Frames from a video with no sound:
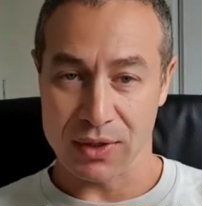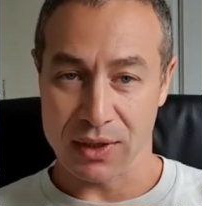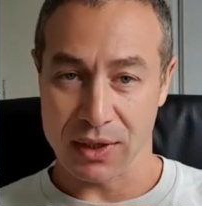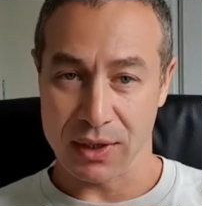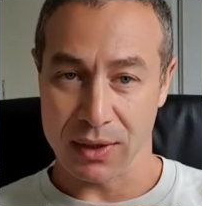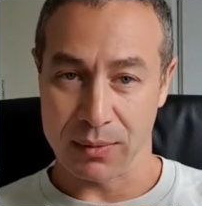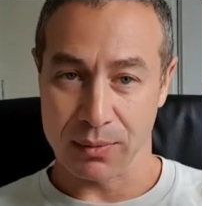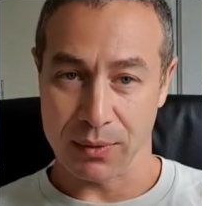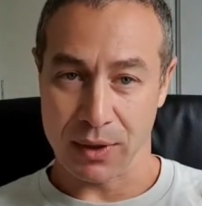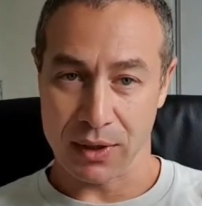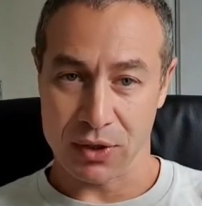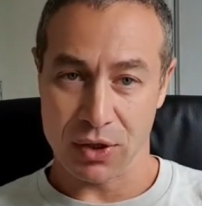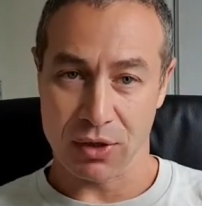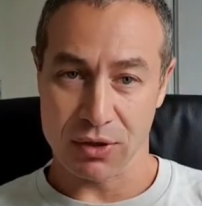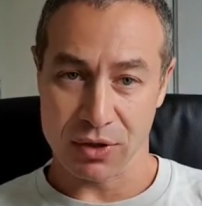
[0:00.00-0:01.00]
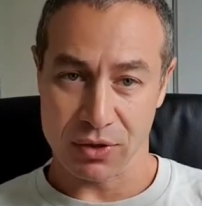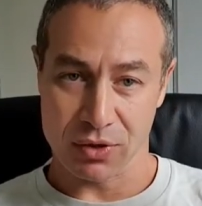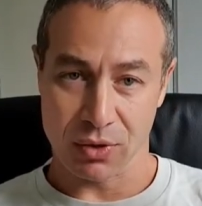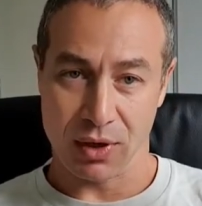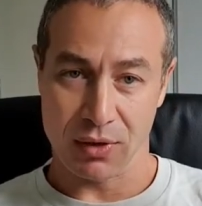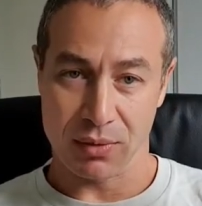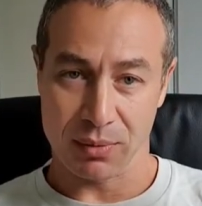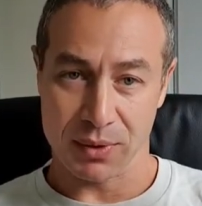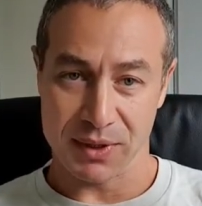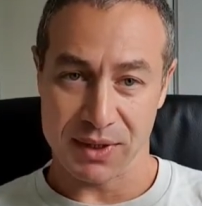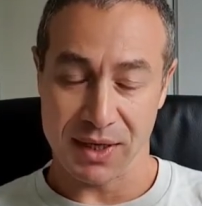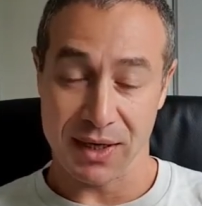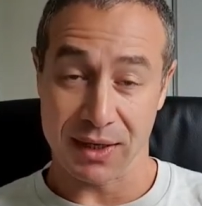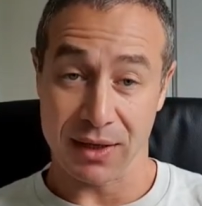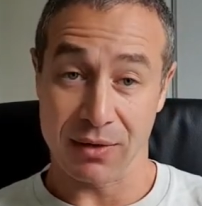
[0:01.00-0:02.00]
I charged it to
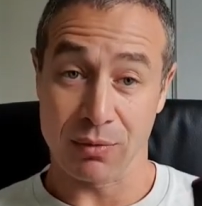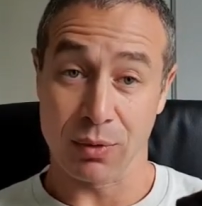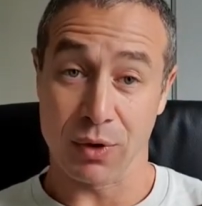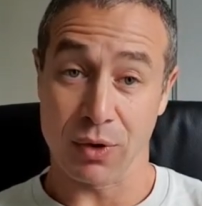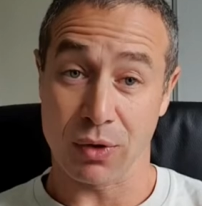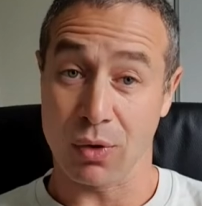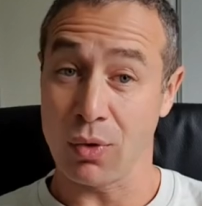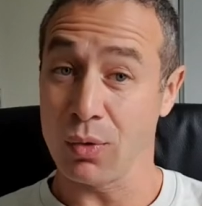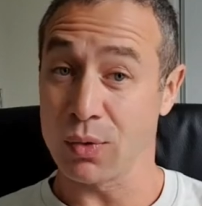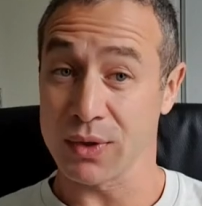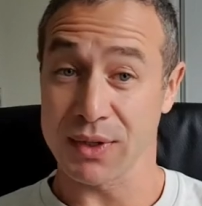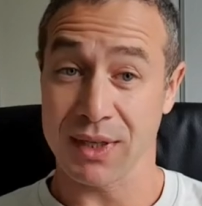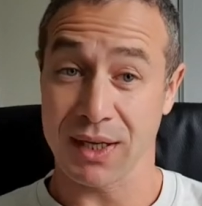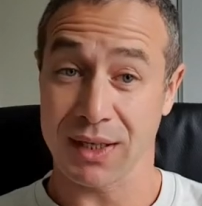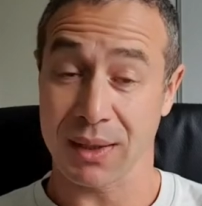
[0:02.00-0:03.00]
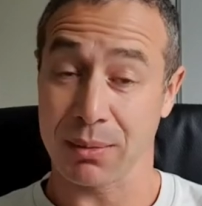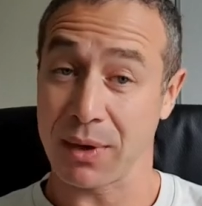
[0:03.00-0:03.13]
100%, and with all setup,